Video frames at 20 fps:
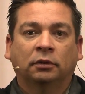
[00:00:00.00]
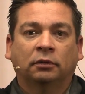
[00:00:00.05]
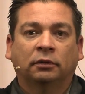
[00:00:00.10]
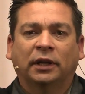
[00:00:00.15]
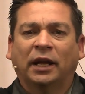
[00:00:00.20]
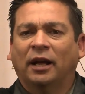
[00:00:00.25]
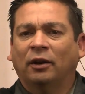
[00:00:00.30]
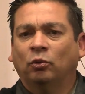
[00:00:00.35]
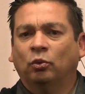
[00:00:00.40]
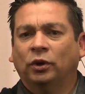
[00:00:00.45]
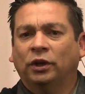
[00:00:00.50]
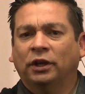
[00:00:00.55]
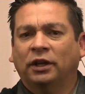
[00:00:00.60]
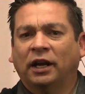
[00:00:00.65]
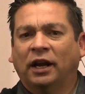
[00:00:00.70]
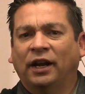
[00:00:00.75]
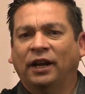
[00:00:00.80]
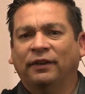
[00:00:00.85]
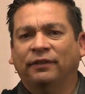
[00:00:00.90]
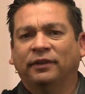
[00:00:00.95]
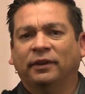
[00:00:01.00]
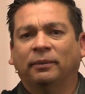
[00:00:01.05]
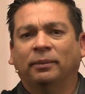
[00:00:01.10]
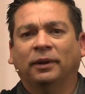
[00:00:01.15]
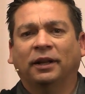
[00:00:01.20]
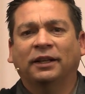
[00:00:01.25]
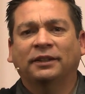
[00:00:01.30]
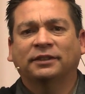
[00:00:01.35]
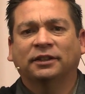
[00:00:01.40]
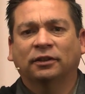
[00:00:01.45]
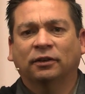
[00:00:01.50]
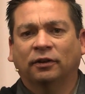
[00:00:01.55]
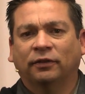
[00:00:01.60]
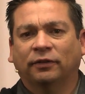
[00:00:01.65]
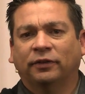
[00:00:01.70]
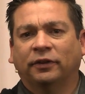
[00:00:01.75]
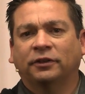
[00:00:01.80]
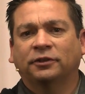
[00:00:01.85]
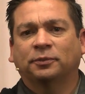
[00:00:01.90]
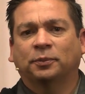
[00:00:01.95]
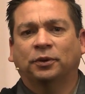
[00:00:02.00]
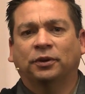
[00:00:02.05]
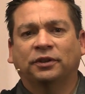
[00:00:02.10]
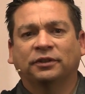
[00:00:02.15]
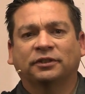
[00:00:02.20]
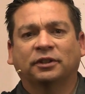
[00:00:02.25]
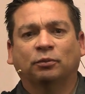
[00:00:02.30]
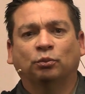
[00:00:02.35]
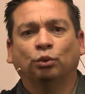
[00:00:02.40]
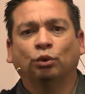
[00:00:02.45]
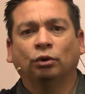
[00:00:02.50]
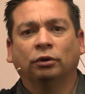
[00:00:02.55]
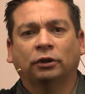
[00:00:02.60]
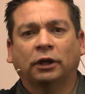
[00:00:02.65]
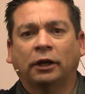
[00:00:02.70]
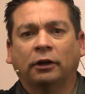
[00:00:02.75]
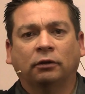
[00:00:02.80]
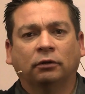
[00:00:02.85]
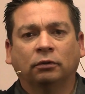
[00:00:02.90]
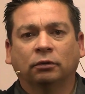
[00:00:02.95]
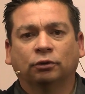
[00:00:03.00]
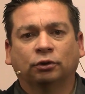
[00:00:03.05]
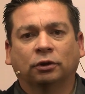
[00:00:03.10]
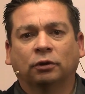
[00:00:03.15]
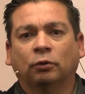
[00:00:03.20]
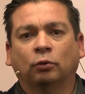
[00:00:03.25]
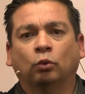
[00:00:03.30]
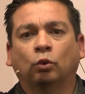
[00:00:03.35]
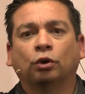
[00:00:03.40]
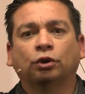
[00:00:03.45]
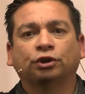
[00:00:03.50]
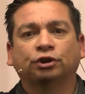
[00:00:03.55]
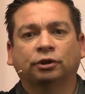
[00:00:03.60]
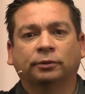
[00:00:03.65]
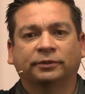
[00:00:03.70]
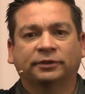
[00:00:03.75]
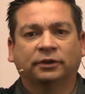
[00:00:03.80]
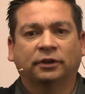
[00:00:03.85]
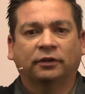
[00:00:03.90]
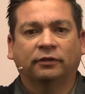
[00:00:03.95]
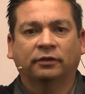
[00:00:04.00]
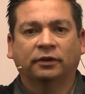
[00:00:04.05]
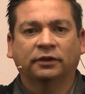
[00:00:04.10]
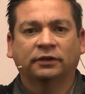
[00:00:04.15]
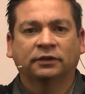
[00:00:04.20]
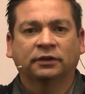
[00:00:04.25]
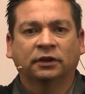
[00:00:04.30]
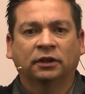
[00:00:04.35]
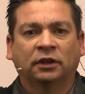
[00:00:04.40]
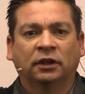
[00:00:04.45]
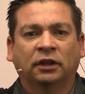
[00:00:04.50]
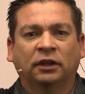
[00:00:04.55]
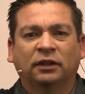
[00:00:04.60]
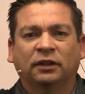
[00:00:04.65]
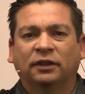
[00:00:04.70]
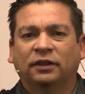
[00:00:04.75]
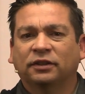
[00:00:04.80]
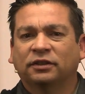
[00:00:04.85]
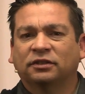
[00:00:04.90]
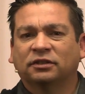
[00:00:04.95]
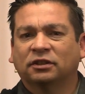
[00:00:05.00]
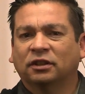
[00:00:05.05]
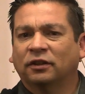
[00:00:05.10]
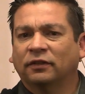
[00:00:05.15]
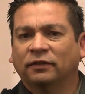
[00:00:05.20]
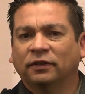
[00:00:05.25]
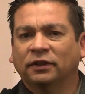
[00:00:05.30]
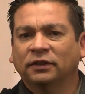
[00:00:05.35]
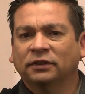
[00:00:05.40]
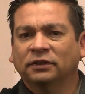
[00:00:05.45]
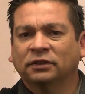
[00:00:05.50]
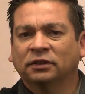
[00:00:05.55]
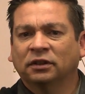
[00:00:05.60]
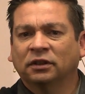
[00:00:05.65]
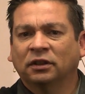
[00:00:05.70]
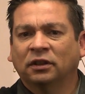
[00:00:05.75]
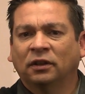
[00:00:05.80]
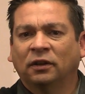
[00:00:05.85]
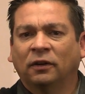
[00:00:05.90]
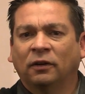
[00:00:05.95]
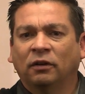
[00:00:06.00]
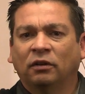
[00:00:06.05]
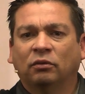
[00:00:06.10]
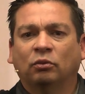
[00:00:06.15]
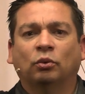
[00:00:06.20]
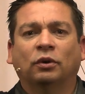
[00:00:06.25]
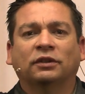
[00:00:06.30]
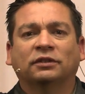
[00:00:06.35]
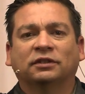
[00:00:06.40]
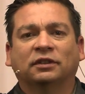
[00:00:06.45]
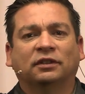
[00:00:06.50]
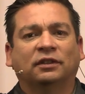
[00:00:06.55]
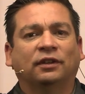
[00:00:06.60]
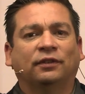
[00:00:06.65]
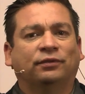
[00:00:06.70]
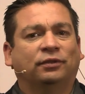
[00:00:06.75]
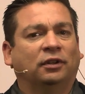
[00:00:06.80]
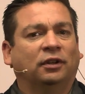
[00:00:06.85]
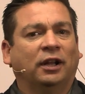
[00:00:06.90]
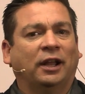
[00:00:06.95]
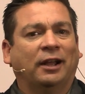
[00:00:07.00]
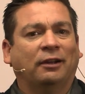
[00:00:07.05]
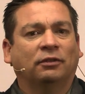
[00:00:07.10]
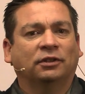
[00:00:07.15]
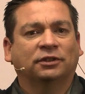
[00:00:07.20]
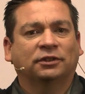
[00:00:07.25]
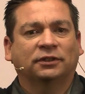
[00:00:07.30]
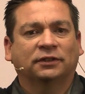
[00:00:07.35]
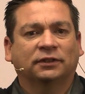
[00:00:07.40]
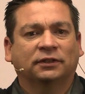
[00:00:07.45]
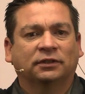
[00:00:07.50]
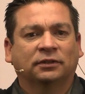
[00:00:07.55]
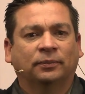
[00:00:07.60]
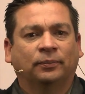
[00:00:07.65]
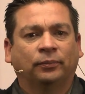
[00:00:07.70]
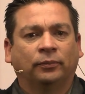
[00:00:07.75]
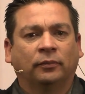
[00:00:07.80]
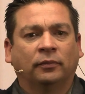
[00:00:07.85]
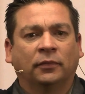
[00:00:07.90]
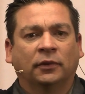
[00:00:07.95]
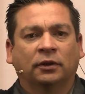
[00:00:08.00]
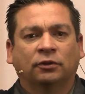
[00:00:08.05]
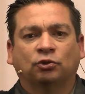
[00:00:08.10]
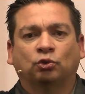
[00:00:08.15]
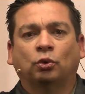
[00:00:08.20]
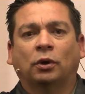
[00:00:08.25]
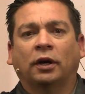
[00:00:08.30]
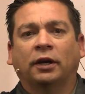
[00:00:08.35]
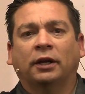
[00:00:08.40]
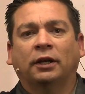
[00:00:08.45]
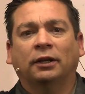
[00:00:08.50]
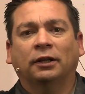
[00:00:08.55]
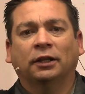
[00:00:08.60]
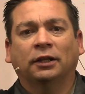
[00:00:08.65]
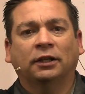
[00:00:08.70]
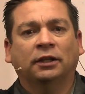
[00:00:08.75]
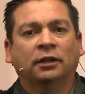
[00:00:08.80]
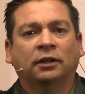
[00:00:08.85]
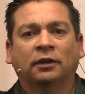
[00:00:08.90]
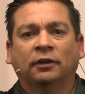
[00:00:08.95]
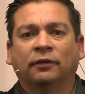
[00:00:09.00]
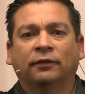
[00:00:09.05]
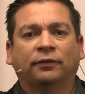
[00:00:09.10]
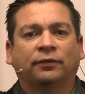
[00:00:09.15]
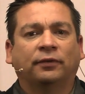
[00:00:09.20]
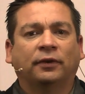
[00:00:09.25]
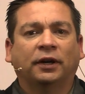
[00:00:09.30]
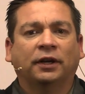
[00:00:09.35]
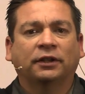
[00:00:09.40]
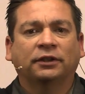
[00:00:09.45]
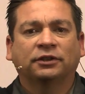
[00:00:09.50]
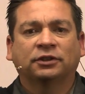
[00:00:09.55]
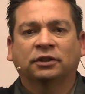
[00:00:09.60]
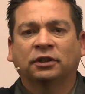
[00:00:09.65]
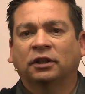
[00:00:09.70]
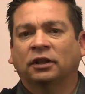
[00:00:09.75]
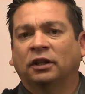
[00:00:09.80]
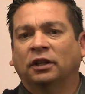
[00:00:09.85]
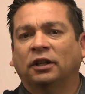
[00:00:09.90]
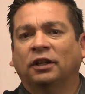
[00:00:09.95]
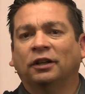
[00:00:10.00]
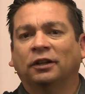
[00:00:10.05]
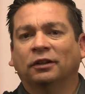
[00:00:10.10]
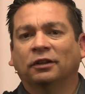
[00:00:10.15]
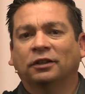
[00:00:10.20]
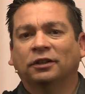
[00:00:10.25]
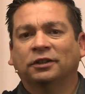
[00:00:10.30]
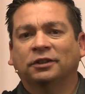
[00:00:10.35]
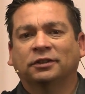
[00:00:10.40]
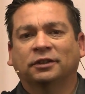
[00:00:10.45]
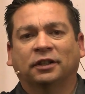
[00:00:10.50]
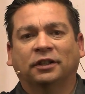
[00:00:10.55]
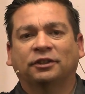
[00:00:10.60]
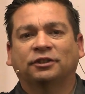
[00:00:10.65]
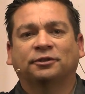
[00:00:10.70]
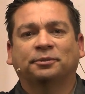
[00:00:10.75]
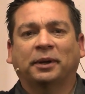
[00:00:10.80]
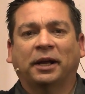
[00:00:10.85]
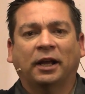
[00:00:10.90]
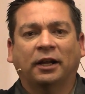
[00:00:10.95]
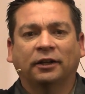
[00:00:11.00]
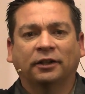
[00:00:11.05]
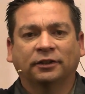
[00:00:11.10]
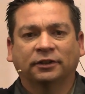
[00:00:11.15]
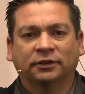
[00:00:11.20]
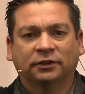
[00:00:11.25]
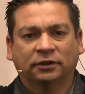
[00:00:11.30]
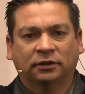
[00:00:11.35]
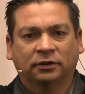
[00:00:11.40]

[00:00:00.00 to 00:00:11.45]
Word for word: That week, I have the blessing of experience a multicultural worship service. This service was in different languages: Swahili, French, English, and Spanish.